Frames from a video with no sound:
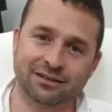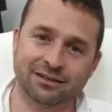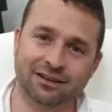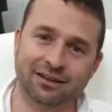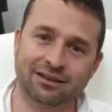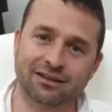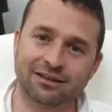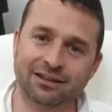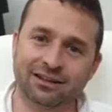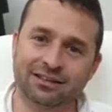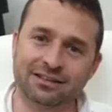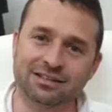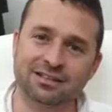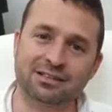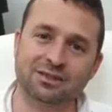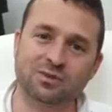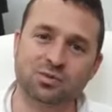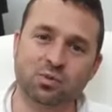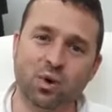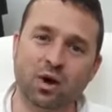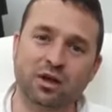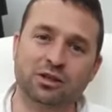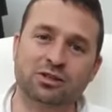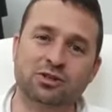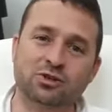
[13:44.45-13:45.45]
And this is
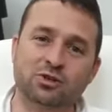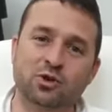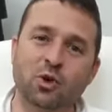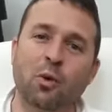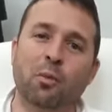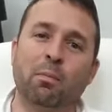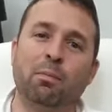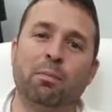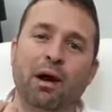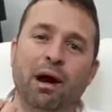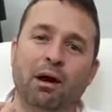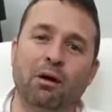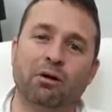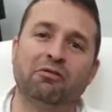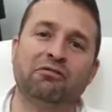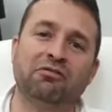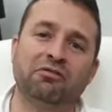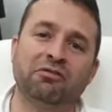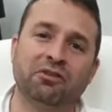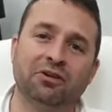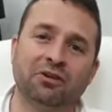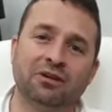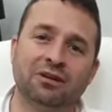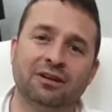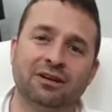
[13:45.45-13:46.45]
what's so
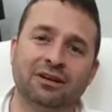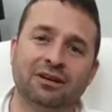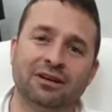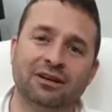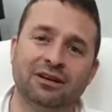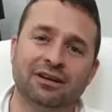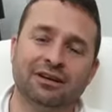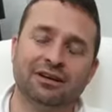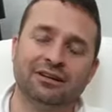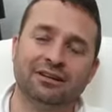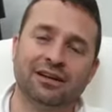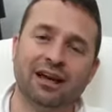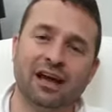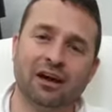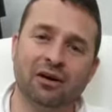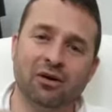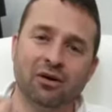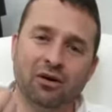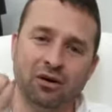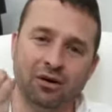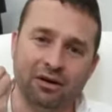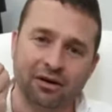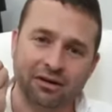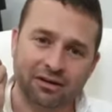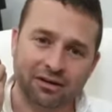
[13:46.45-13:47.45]
powerful, that
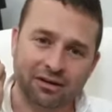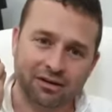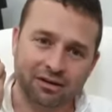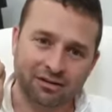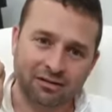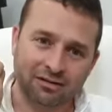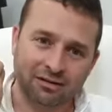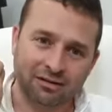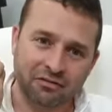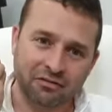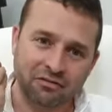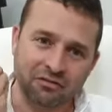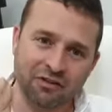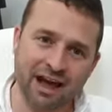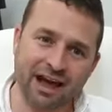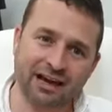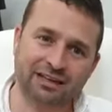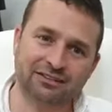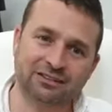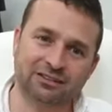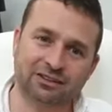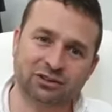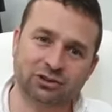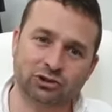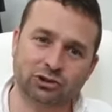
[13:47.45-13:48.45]
the
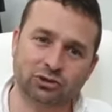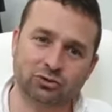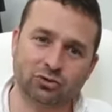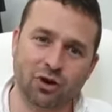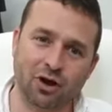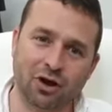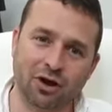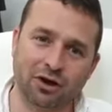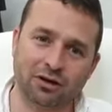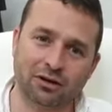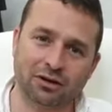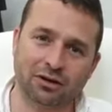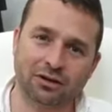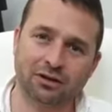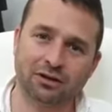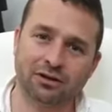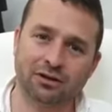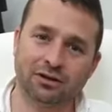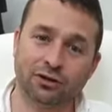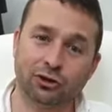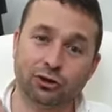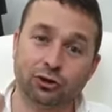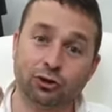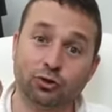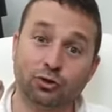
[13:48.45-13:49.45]
facts are strong,
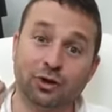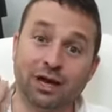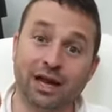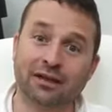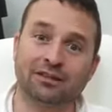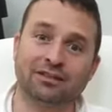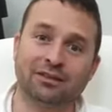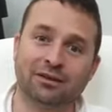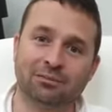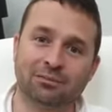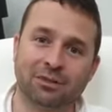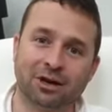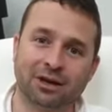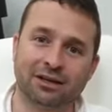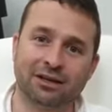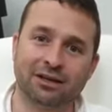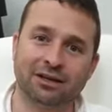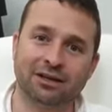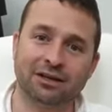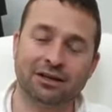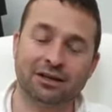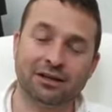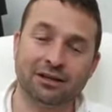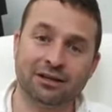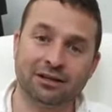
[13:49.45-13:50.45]
you get the money.